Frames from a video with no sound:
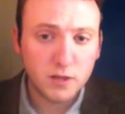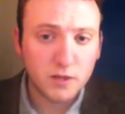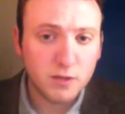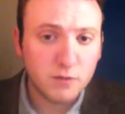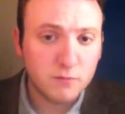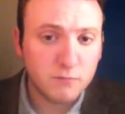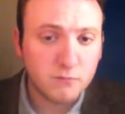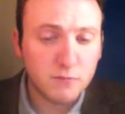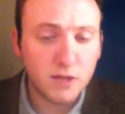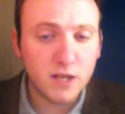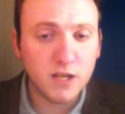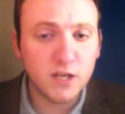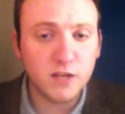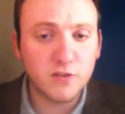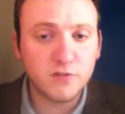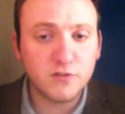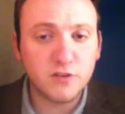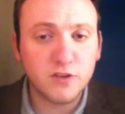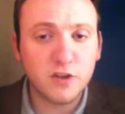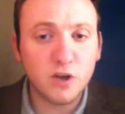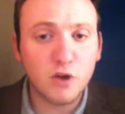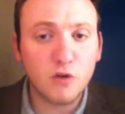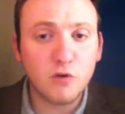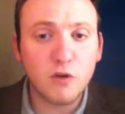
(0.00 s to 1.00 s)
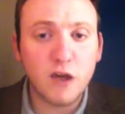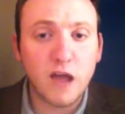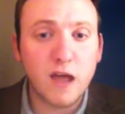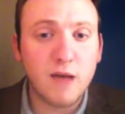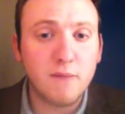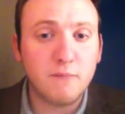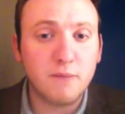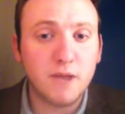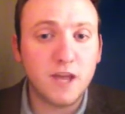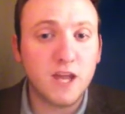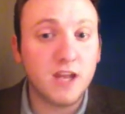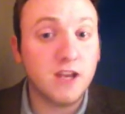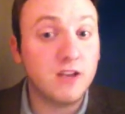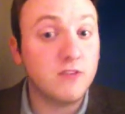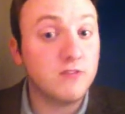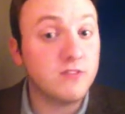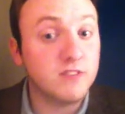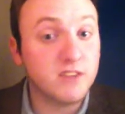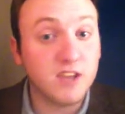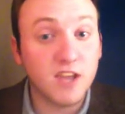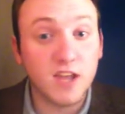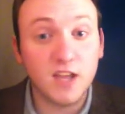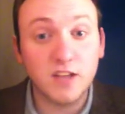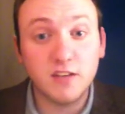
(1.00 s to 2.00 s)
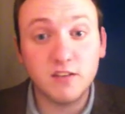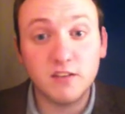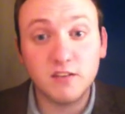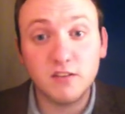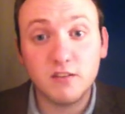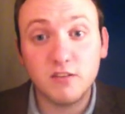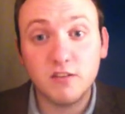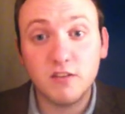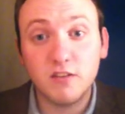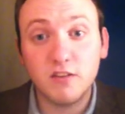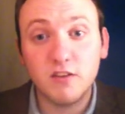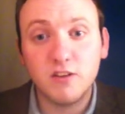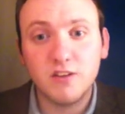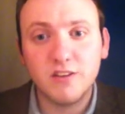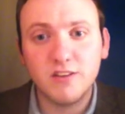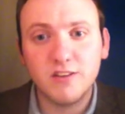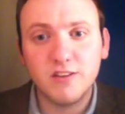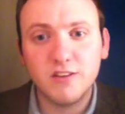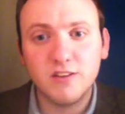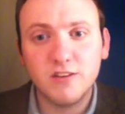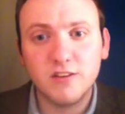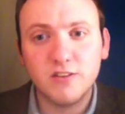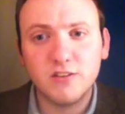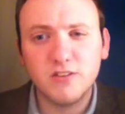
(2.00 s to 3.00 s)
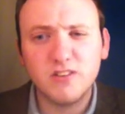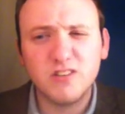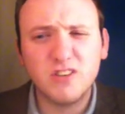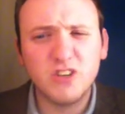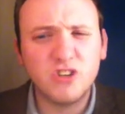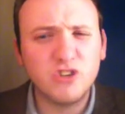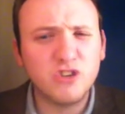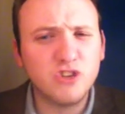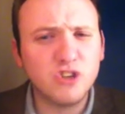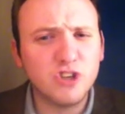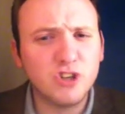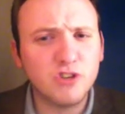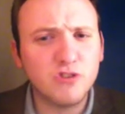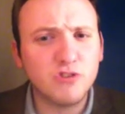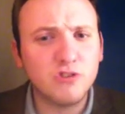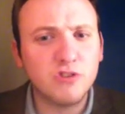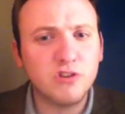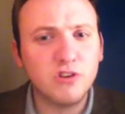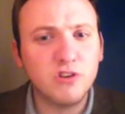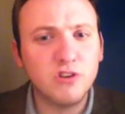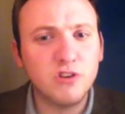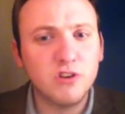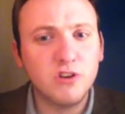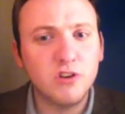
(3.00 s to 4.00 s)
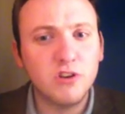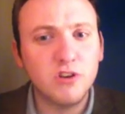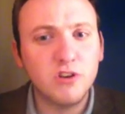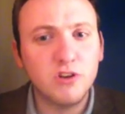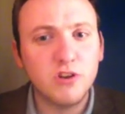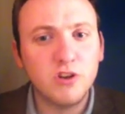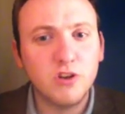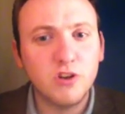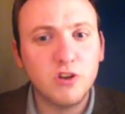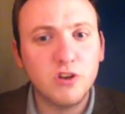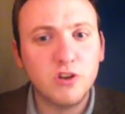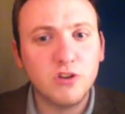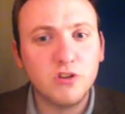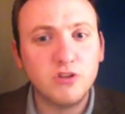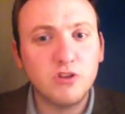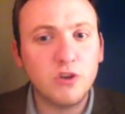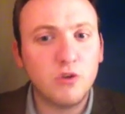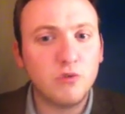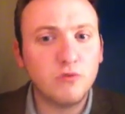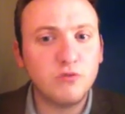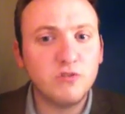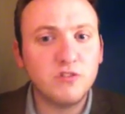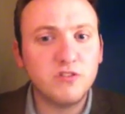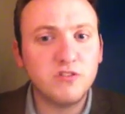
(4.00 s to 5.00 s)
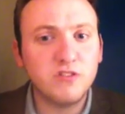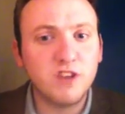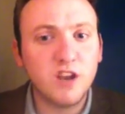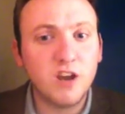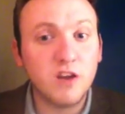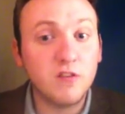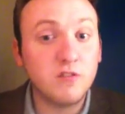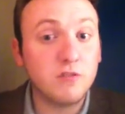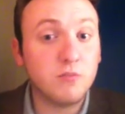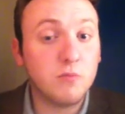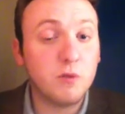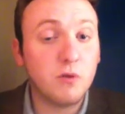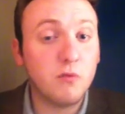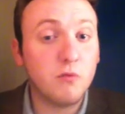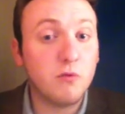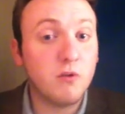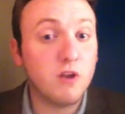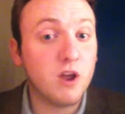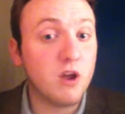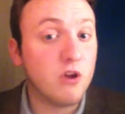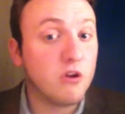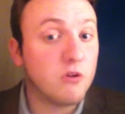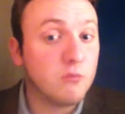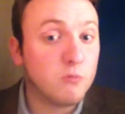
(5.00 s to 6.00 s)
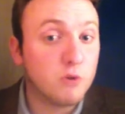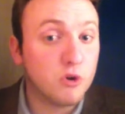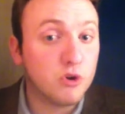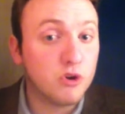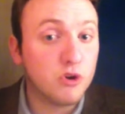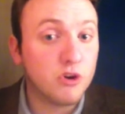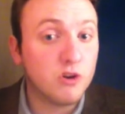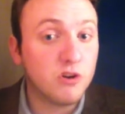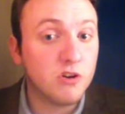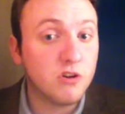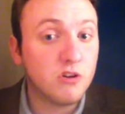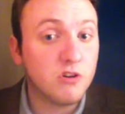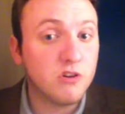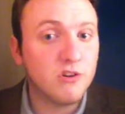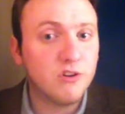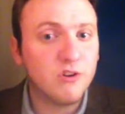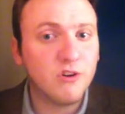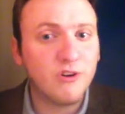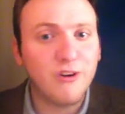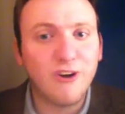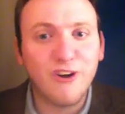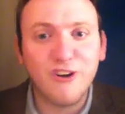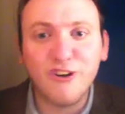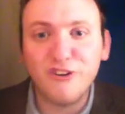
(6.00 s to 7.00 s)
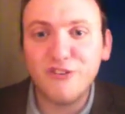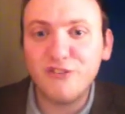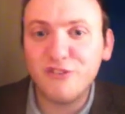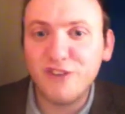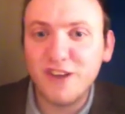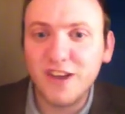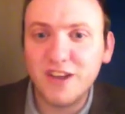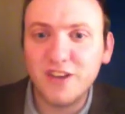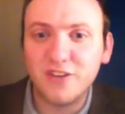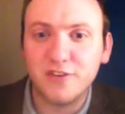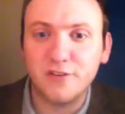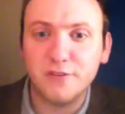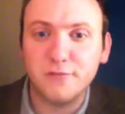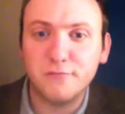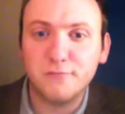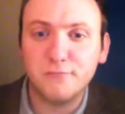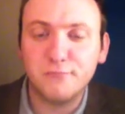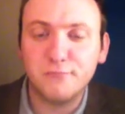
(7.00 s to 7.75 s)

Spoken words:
Many of the No campaign have said that children don't deserve to be without a mother or a father.